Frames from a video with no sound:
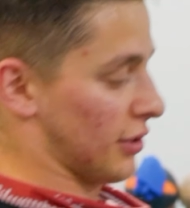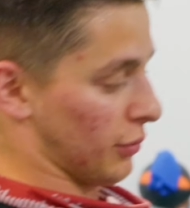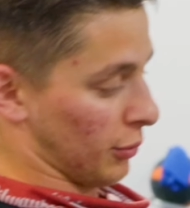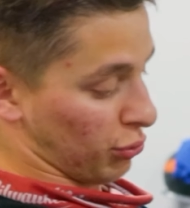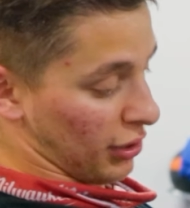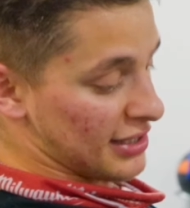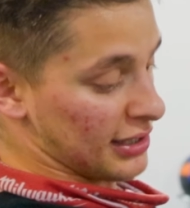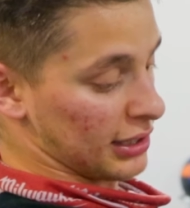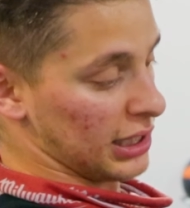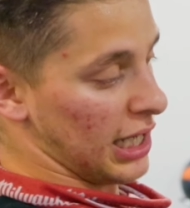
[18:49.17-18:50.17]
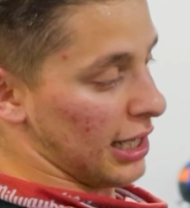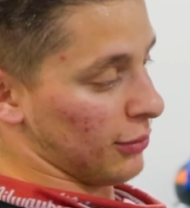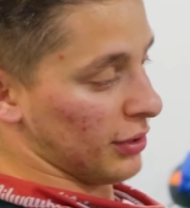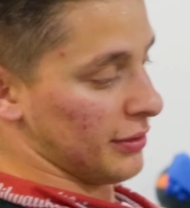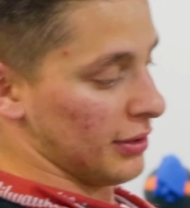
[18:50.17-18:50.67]
so we're pressing a
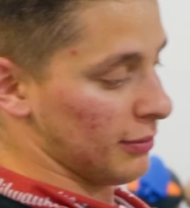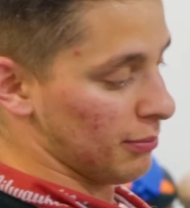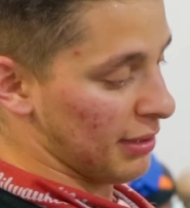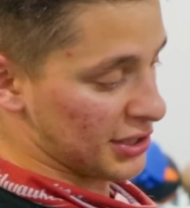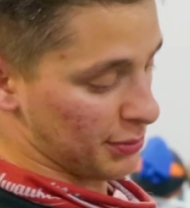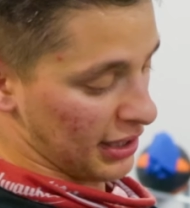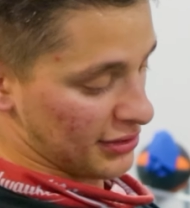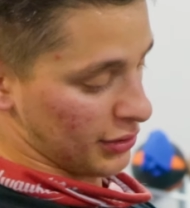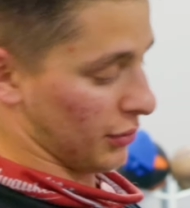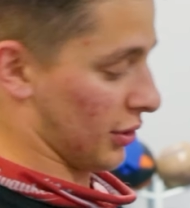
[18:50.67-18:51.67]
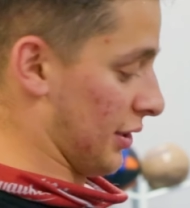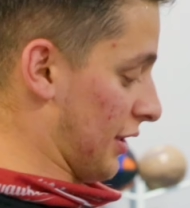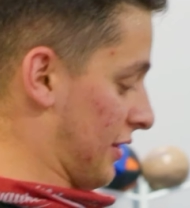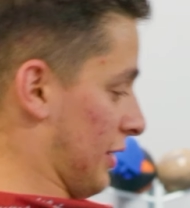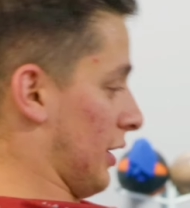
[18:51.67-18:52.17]
lot with bench press. So we're in
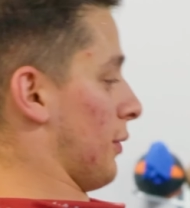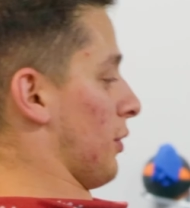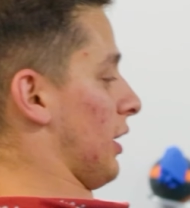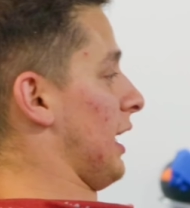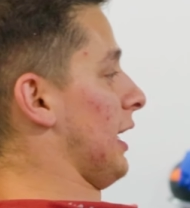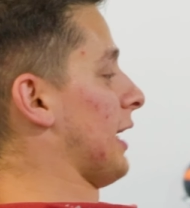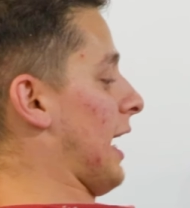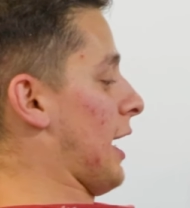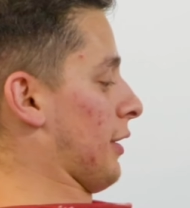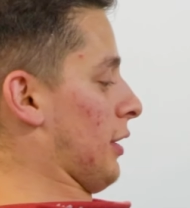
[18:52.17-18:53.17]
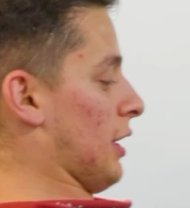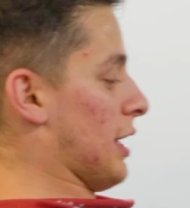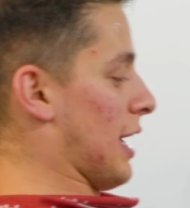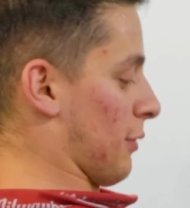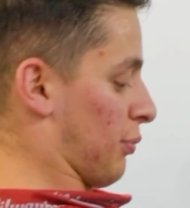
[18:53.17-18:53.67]
this, we're laying down
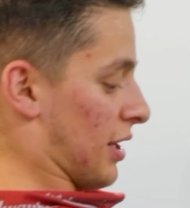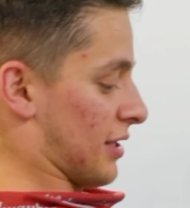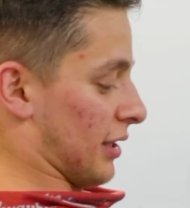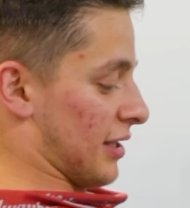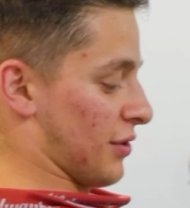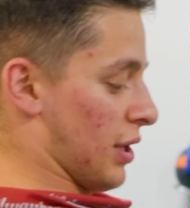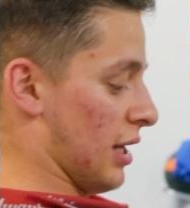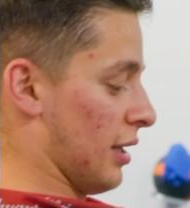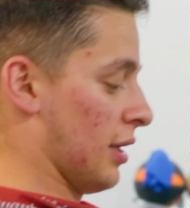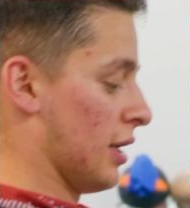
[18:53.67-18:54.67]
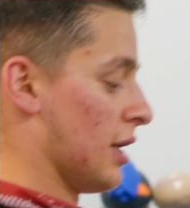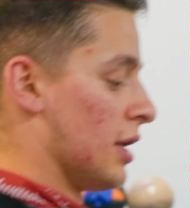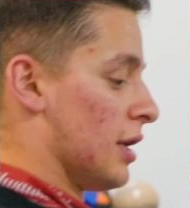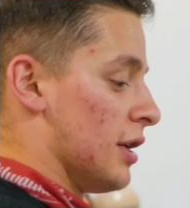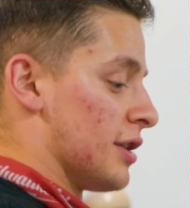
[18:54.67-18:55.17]
and we're pressing this way.
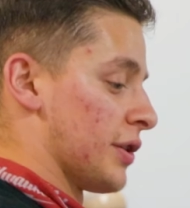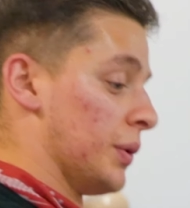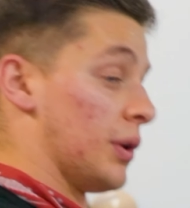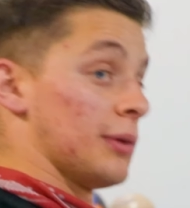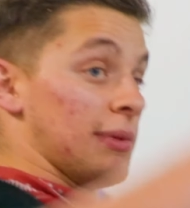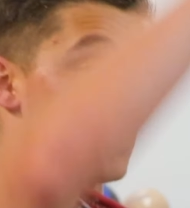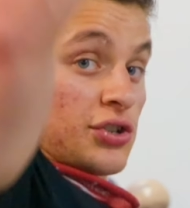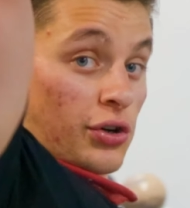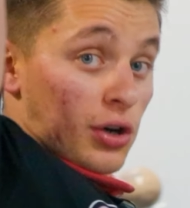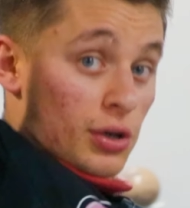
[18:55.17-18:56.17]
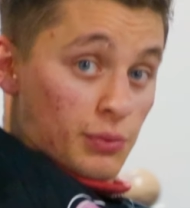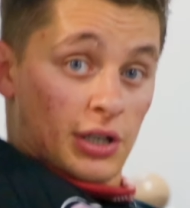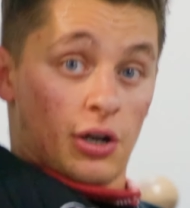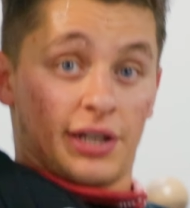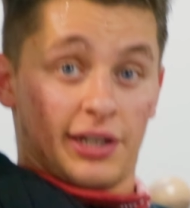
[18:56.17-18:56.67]
So we wanna make sure we
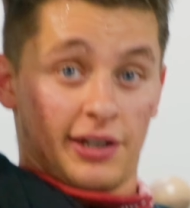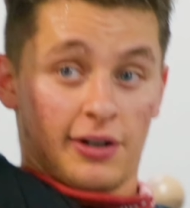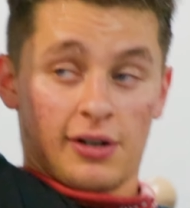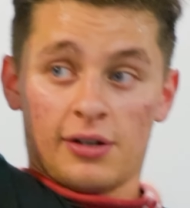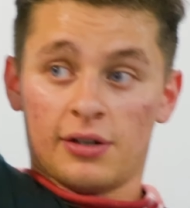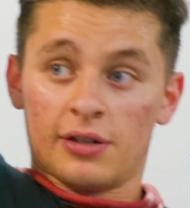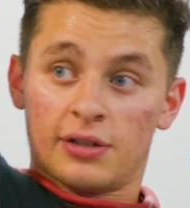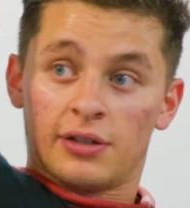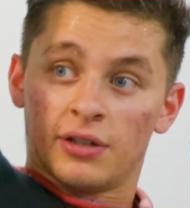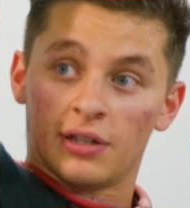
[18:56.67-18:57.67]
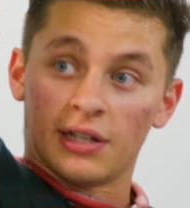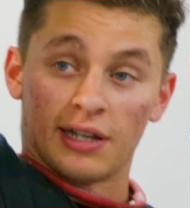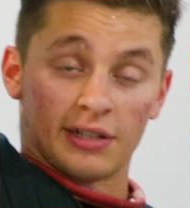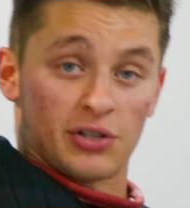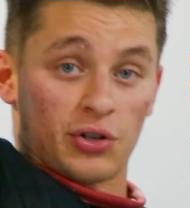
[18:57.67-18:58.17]
go here
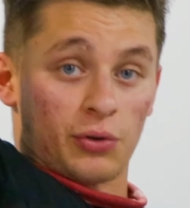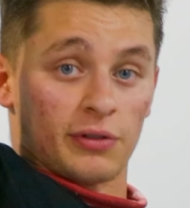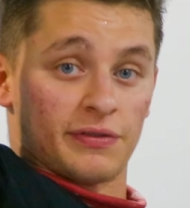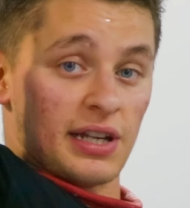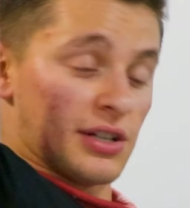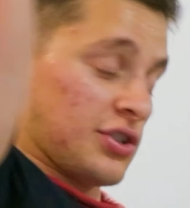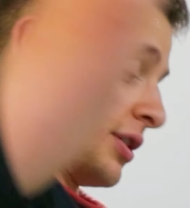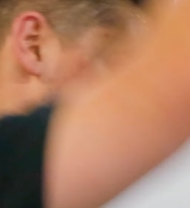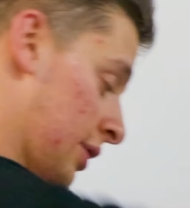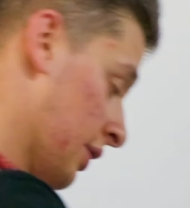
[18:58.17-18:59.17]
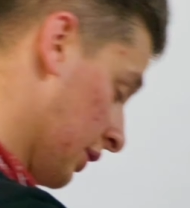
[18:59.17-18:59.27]
into shoulder flexion